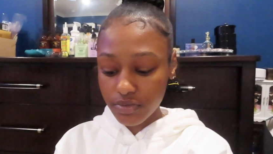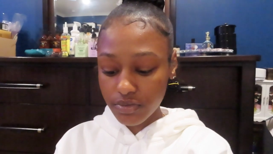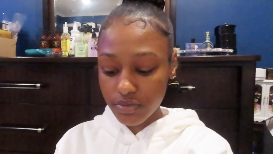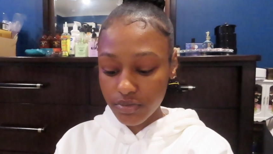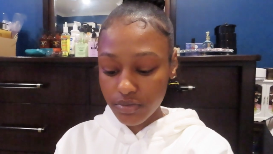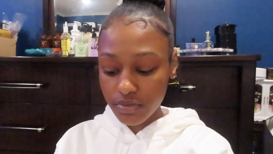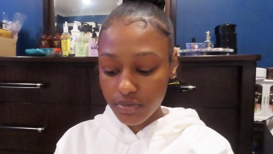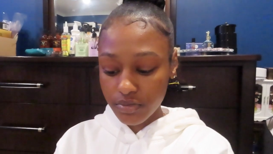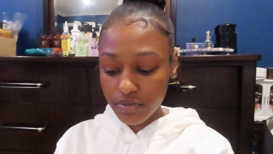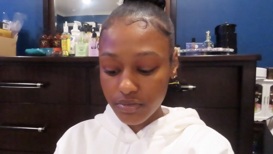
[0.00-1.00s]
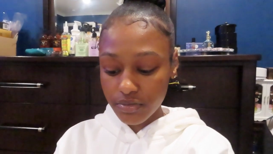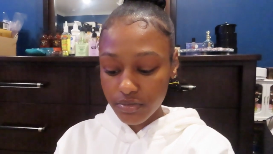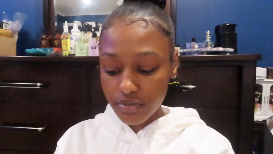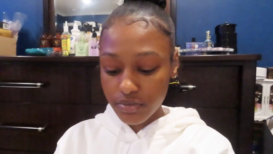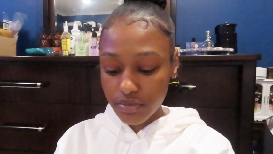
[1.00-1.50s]

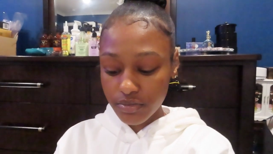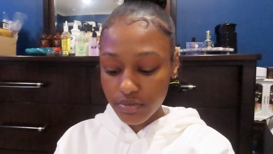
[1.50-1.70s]
(silence)